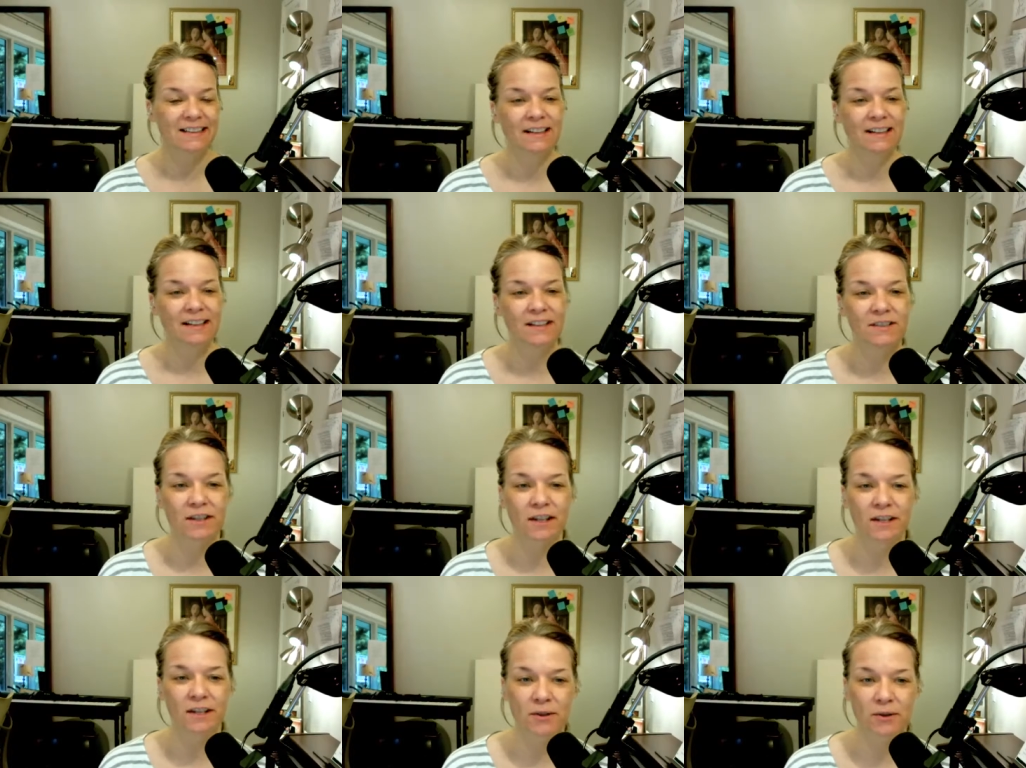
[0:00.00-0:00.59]

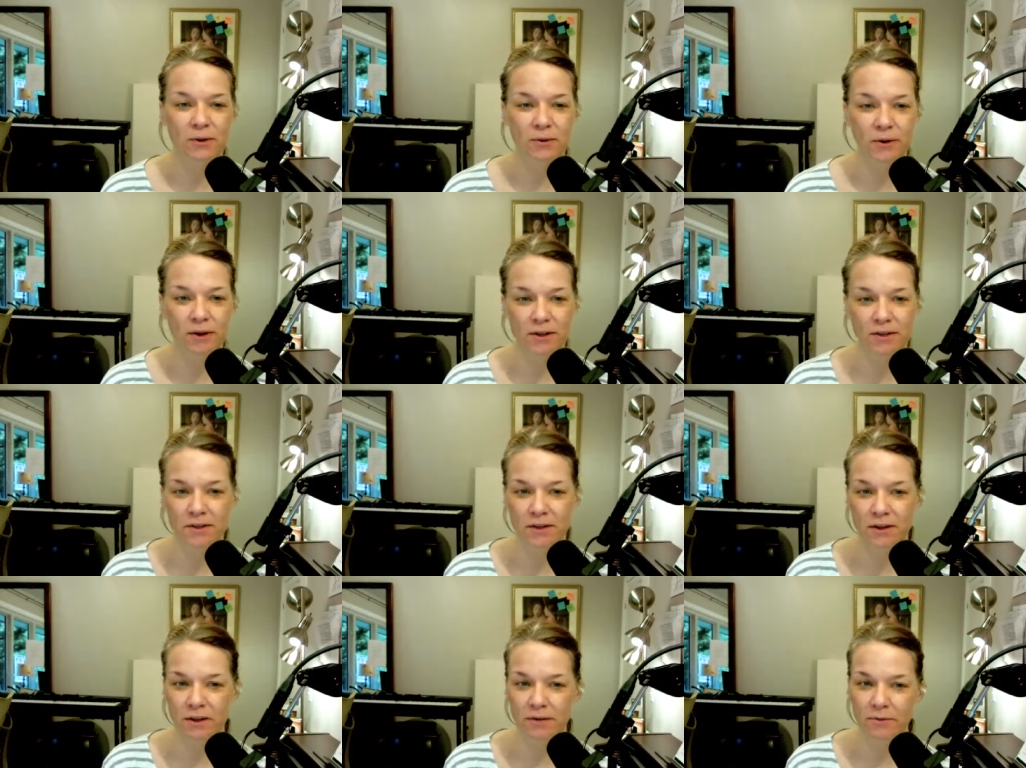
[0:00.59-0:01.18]
So that's the
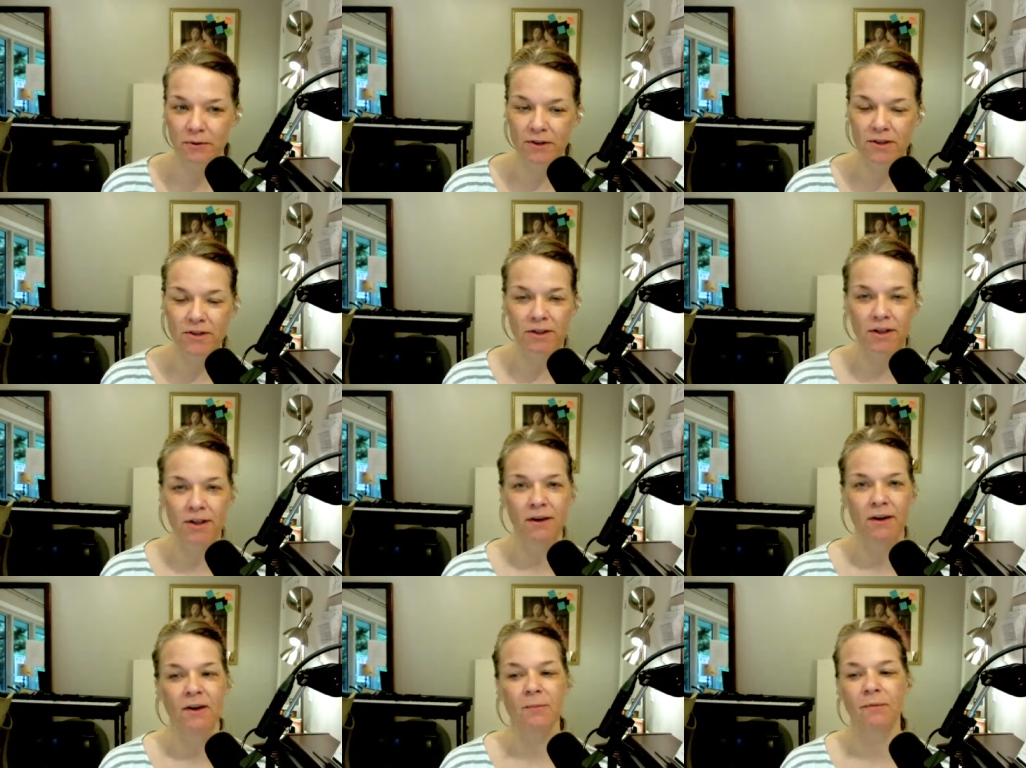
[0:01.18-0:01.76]
chorus of
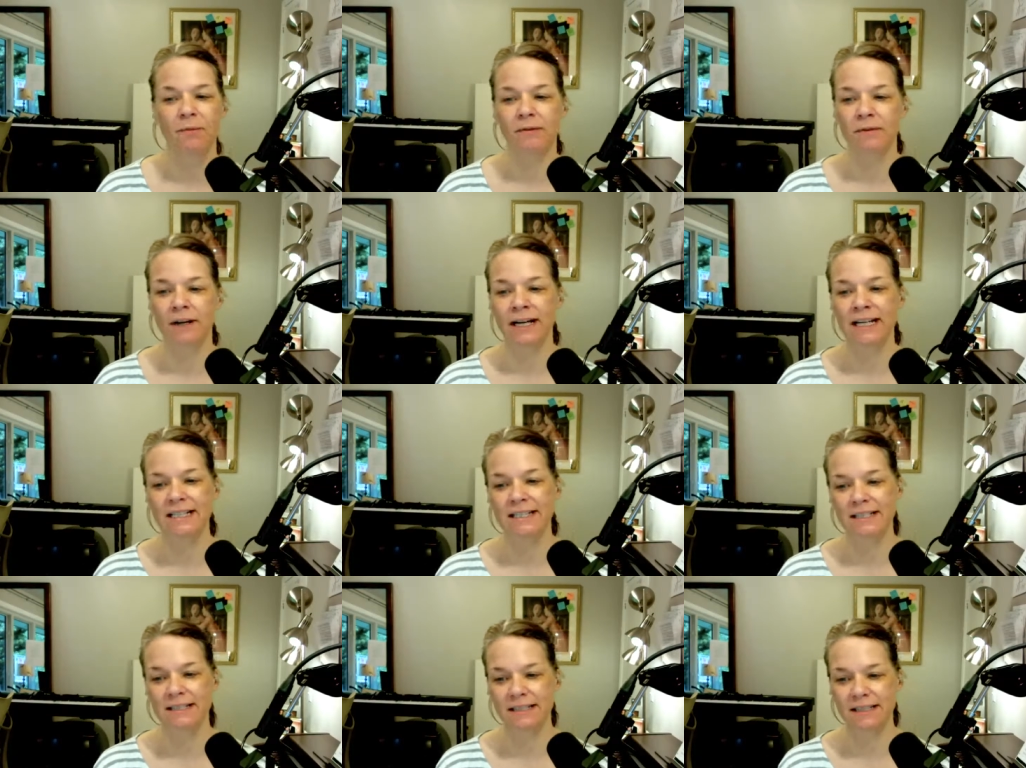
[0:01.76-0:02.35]
Wishing and Hoping,
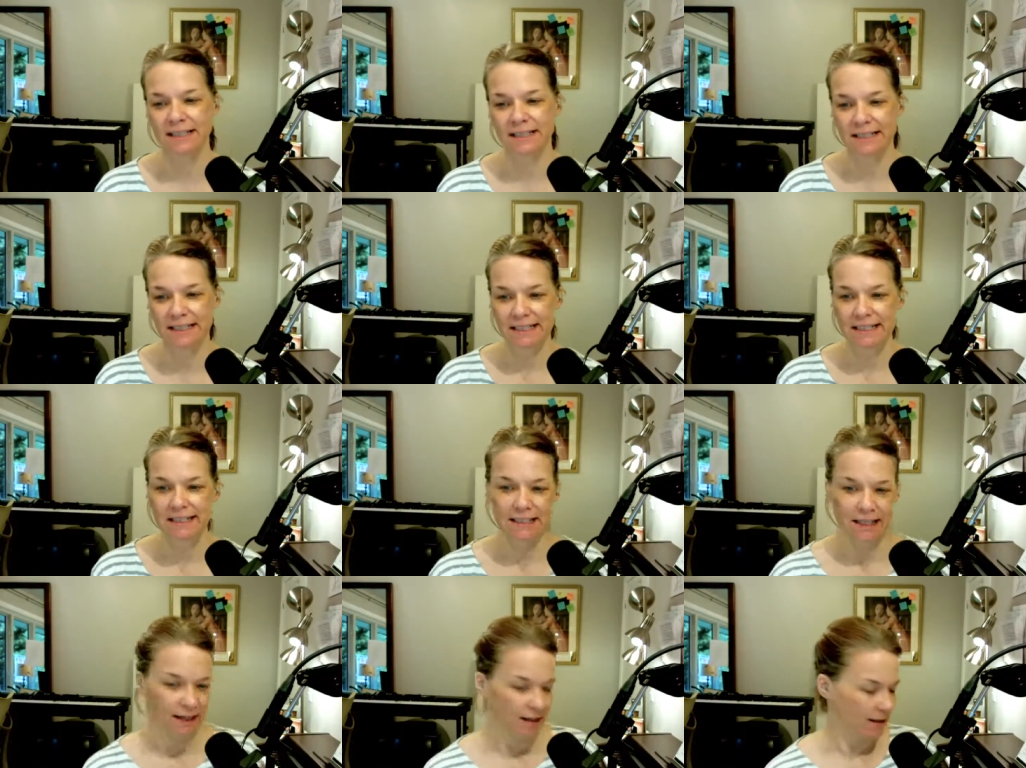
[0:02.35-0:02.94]
right?
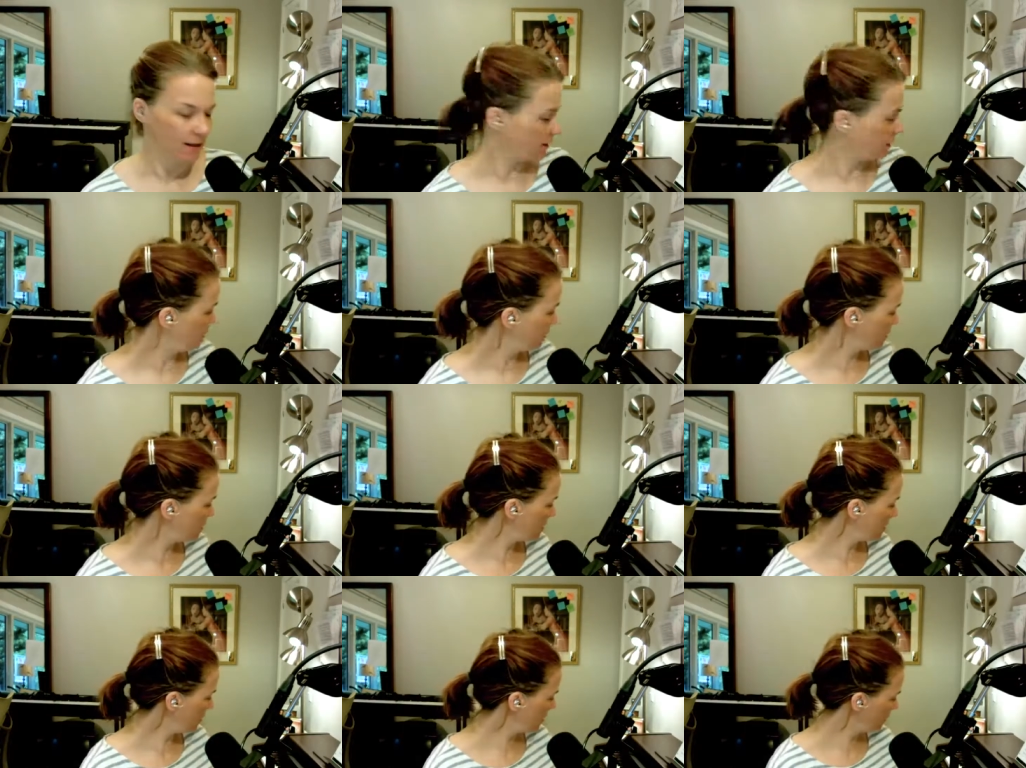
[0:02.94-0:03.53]

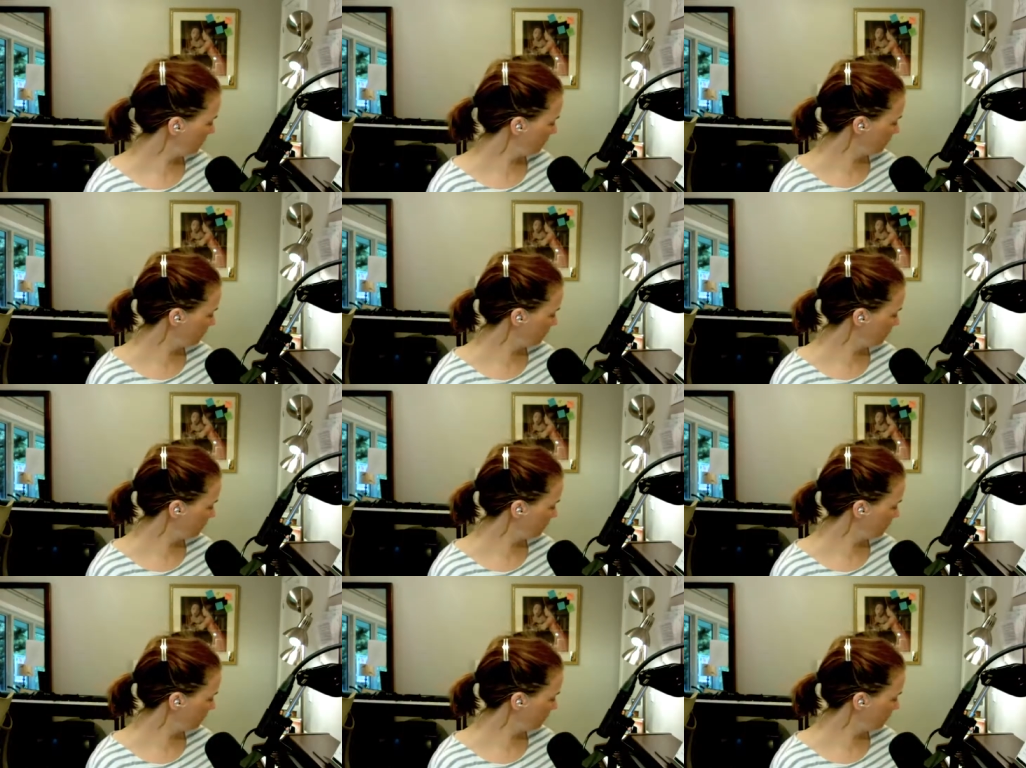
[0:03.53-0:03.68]
Let's see.